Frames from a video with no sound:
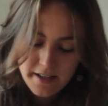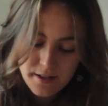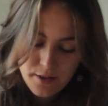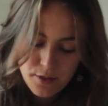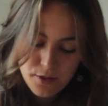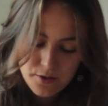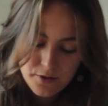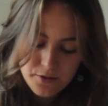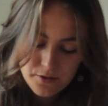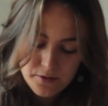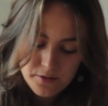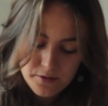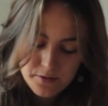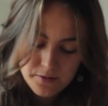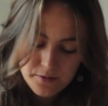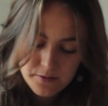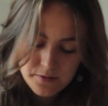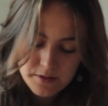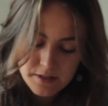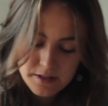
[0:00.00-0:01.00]
through
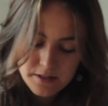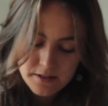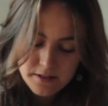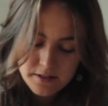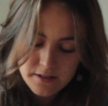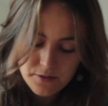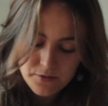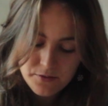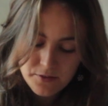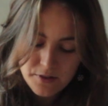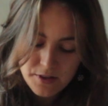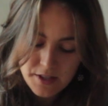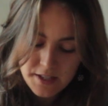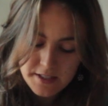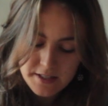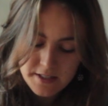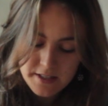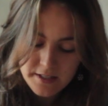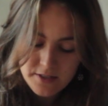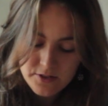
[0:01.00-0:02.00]
different
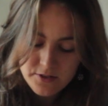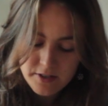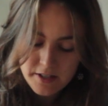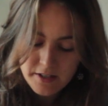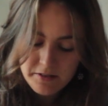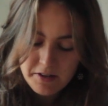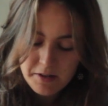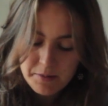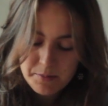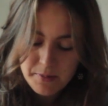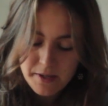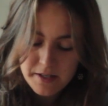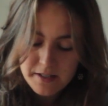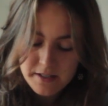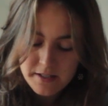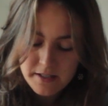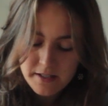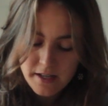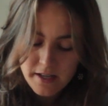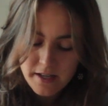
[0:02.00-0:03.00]
things that trigger it,
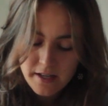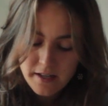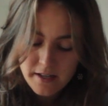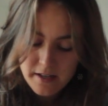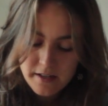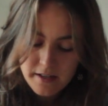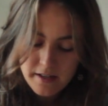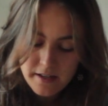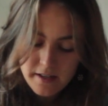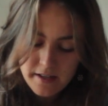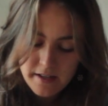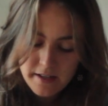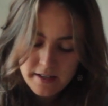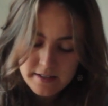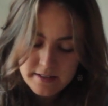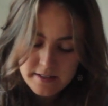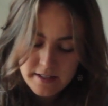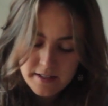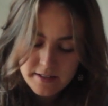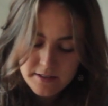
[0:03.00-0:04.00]
but in the
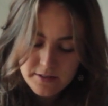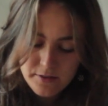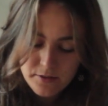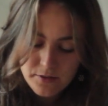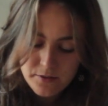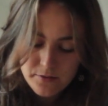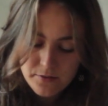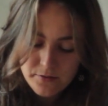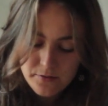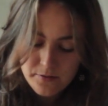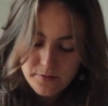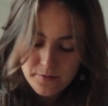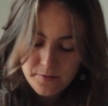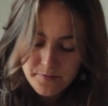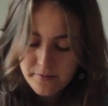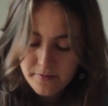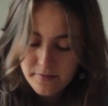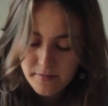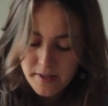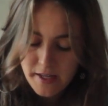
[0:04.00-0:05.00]
sense of
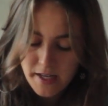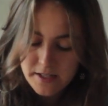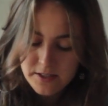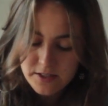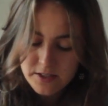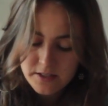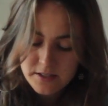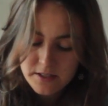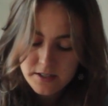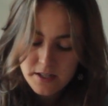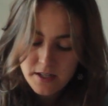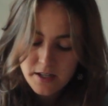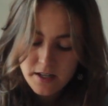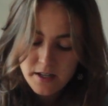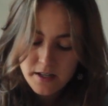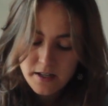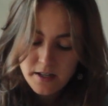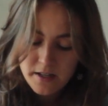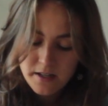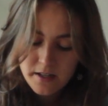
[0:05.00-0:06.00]
just
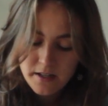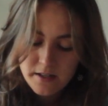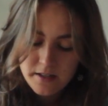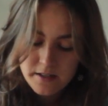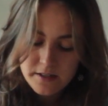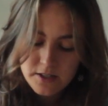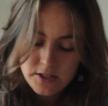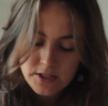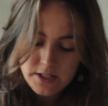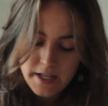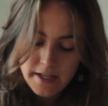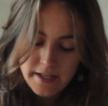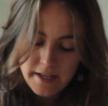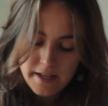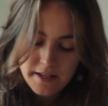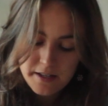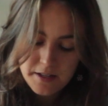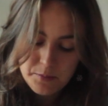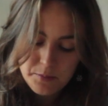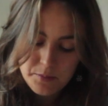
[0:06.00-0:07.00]
like
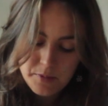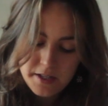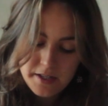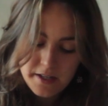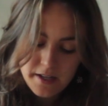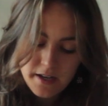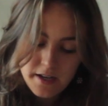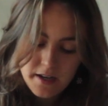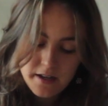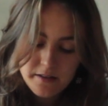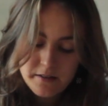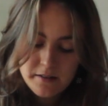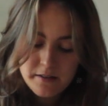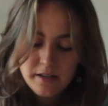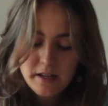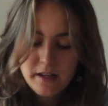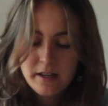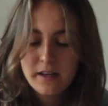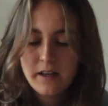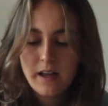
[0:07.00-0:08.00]
any media,
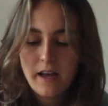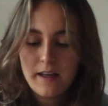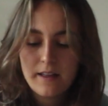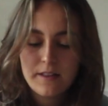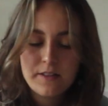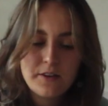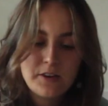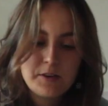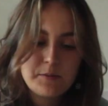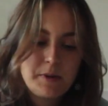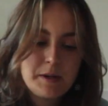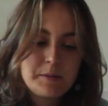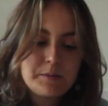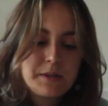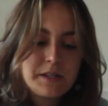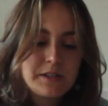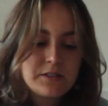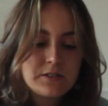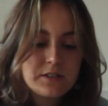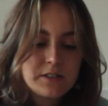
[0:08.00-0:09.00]
I thought it might
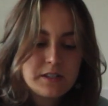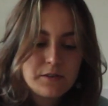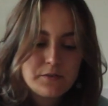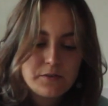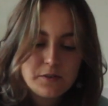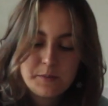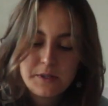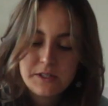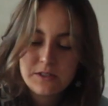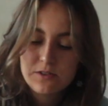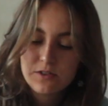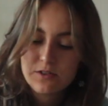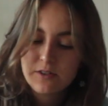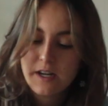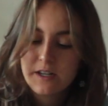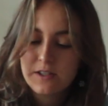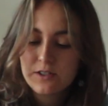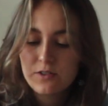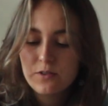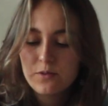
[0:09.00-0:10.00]
be interesting for me to
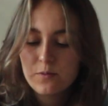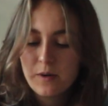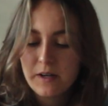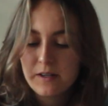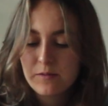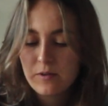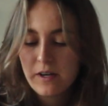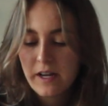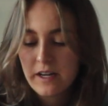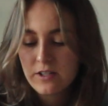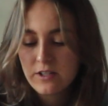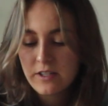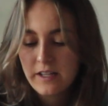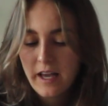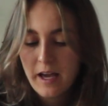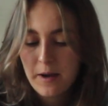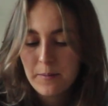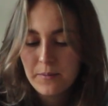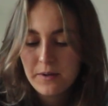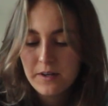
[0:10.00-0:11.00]
try too. What would actually
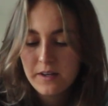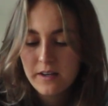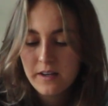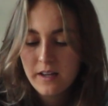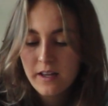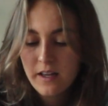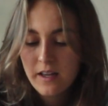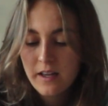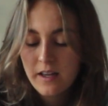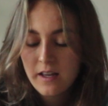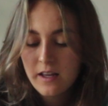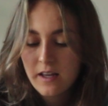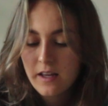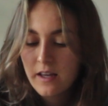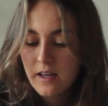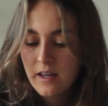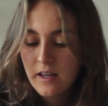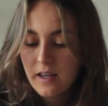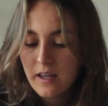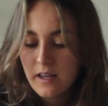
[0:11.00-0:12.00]
happen
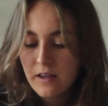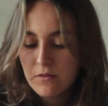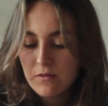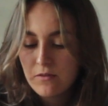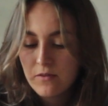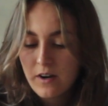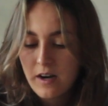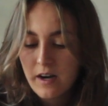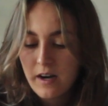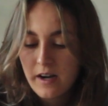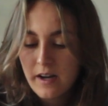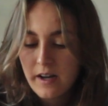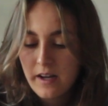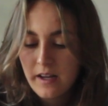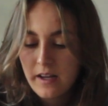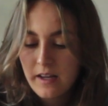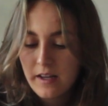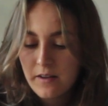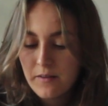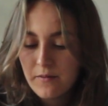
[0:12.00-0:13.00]
if
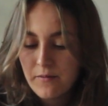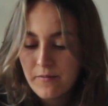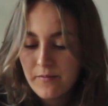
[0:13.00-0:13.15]
I